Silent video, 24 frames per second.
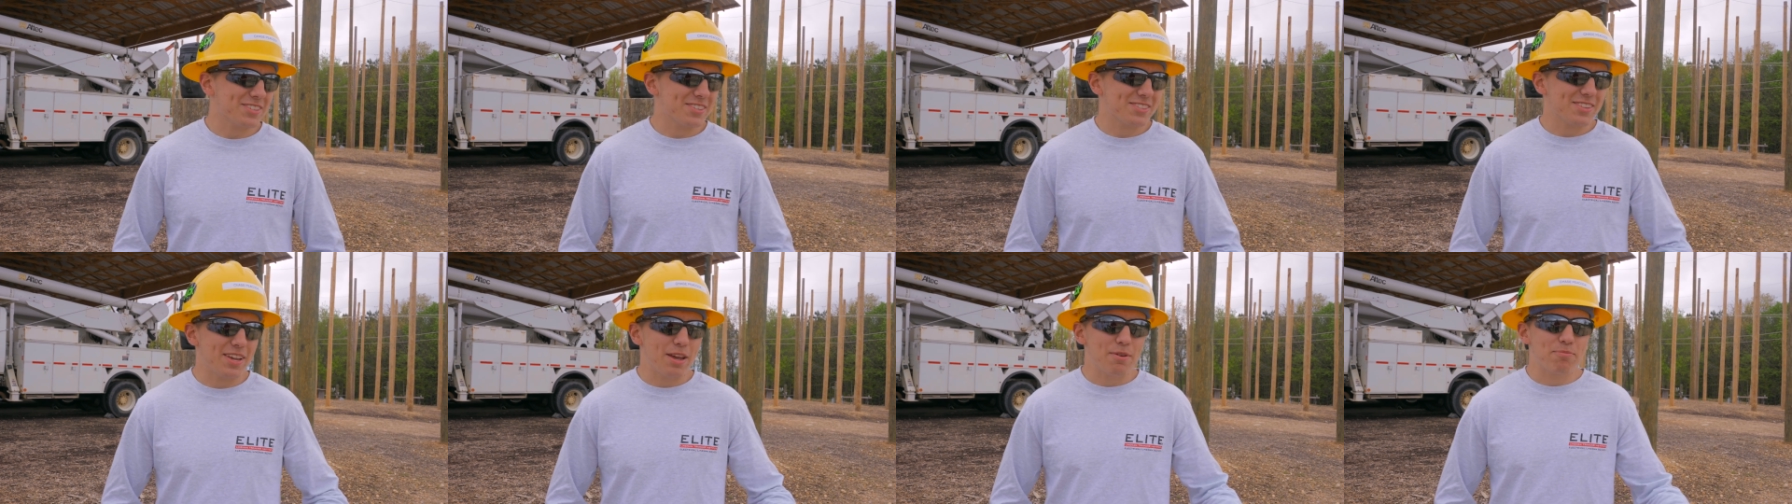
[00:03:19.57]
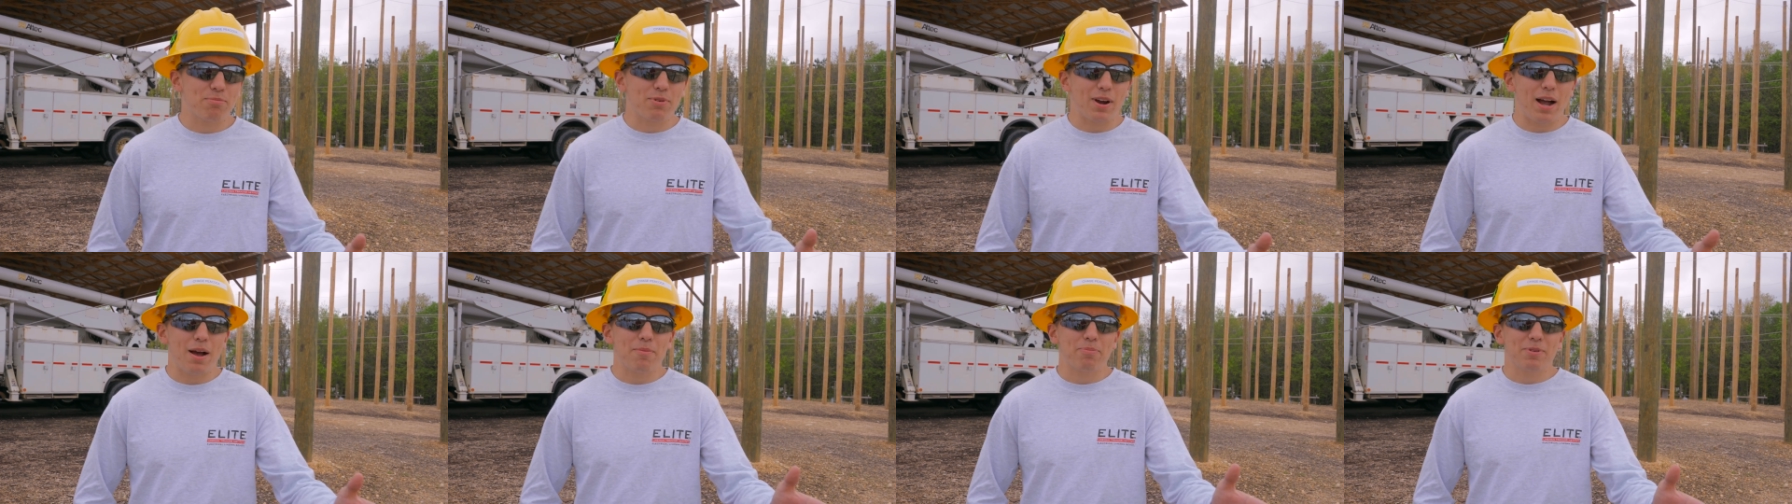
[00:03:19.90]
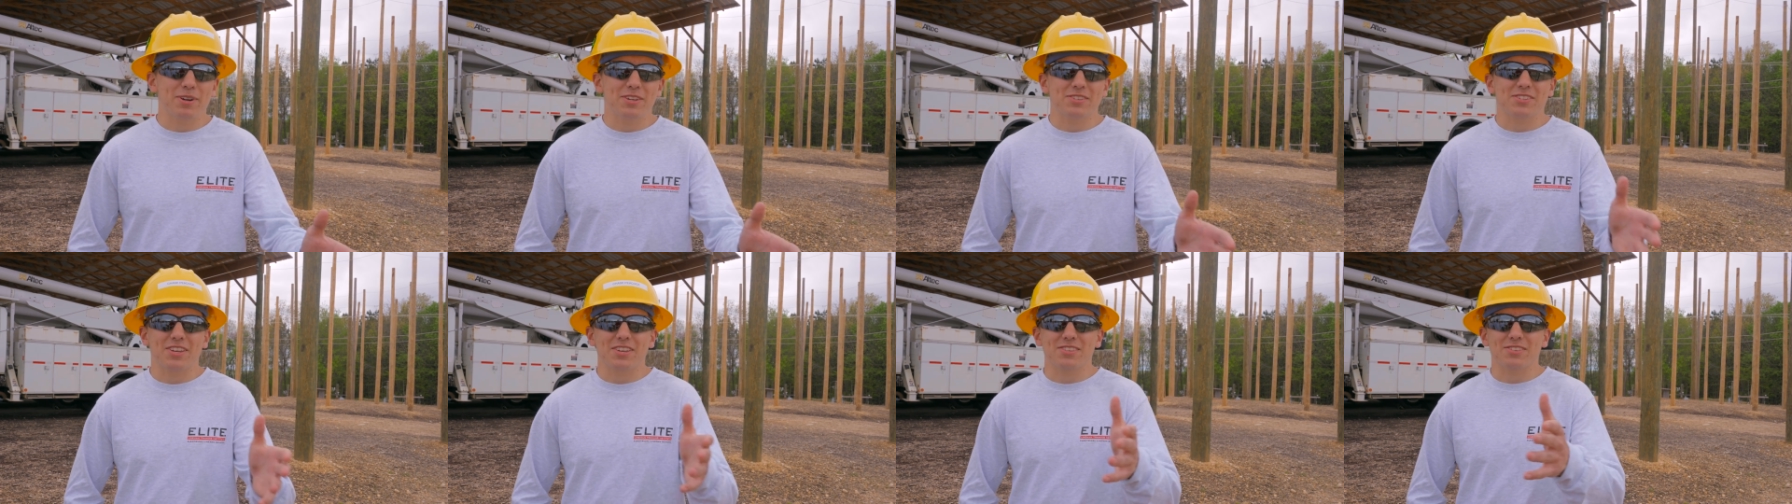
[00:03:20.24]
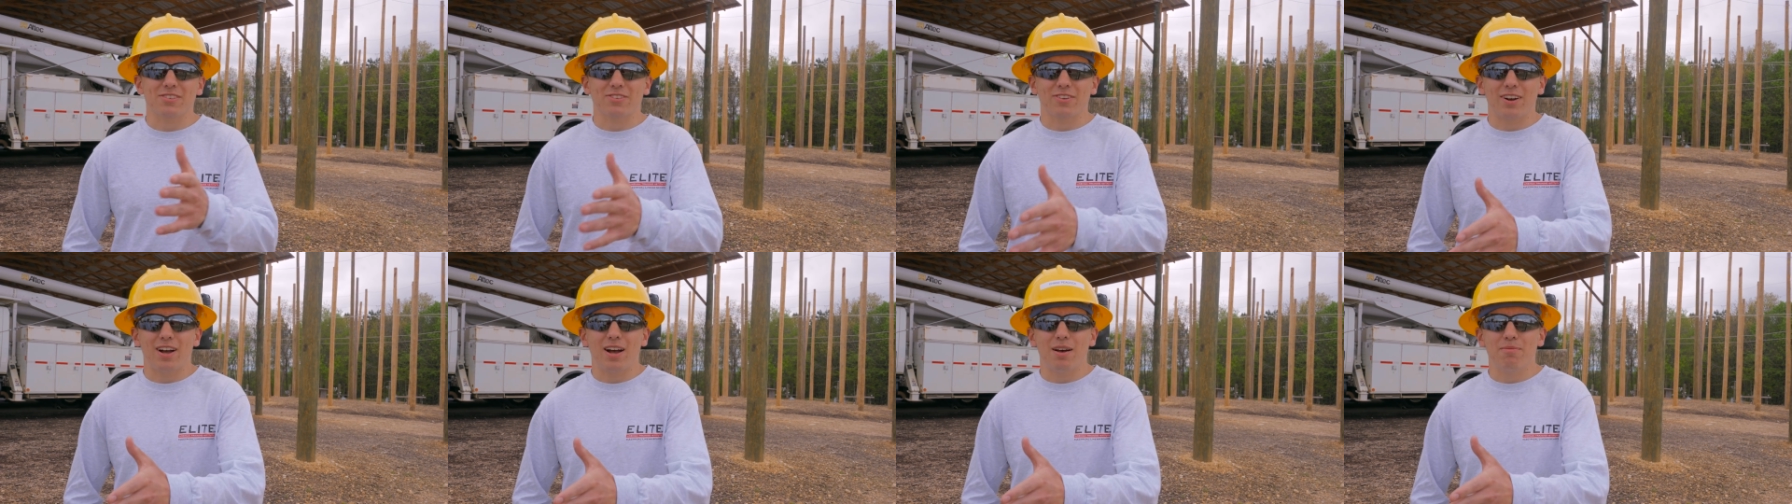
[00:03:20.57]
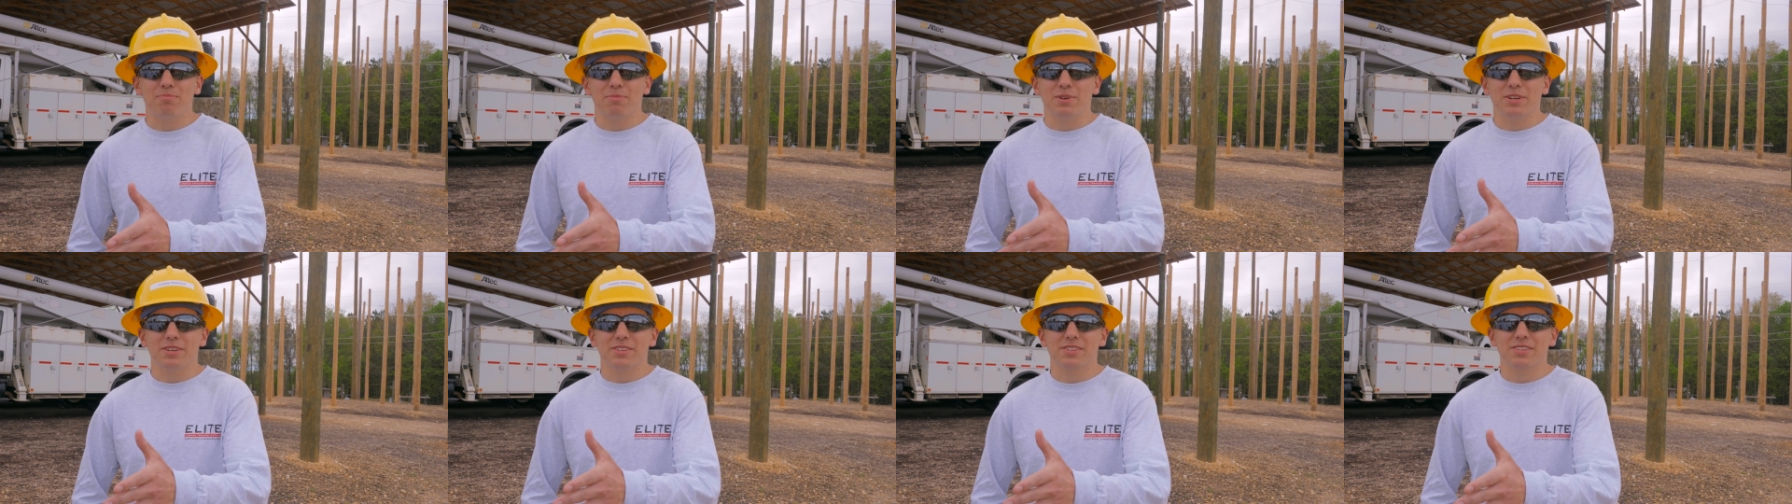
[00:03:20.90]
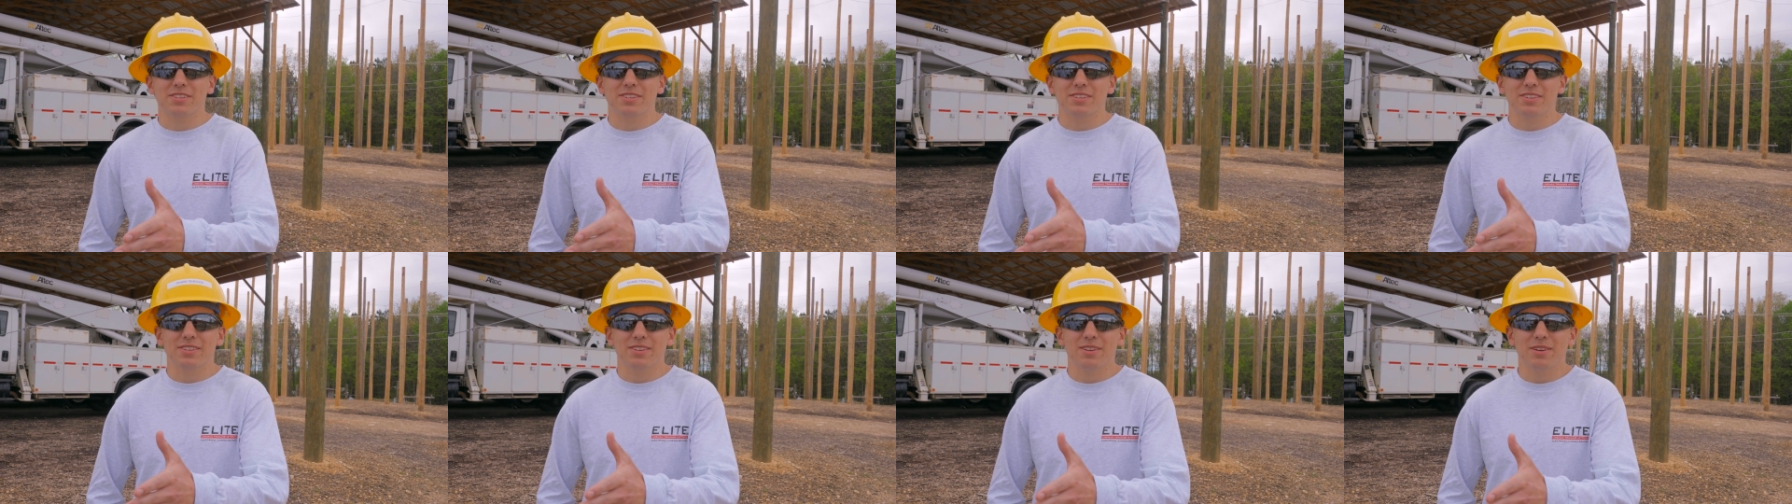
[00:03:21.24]
the same properties as a
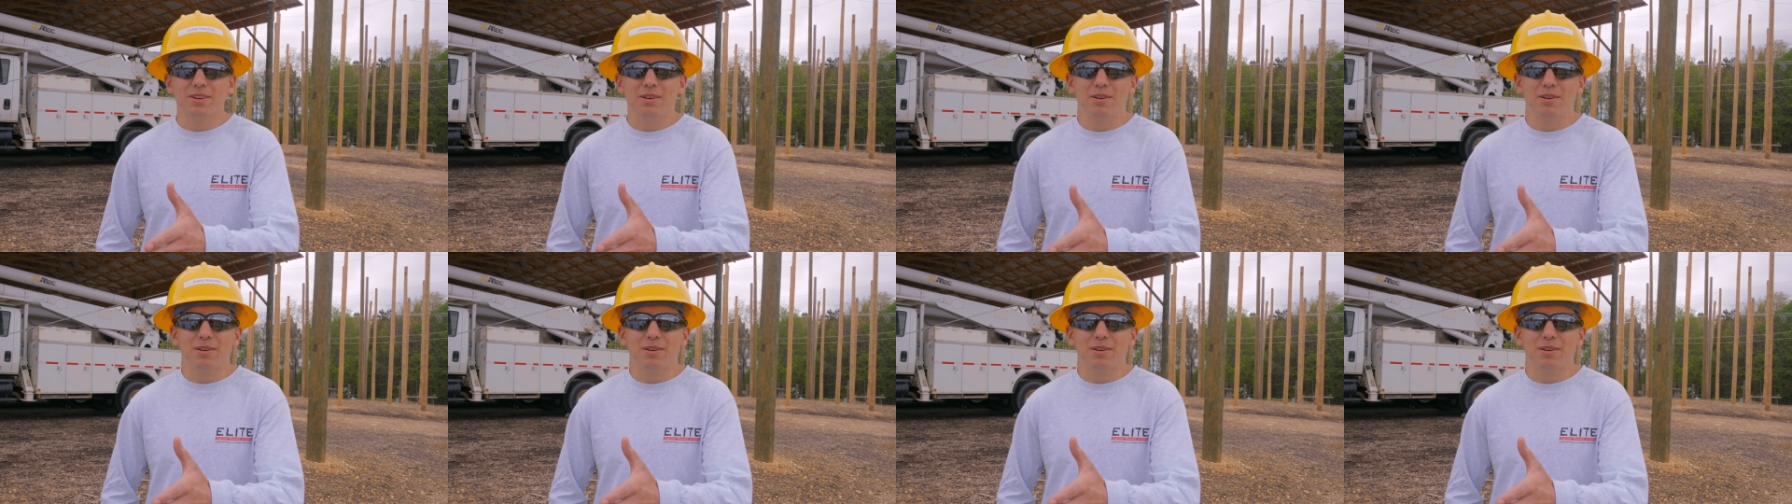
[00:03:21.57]
rhombus,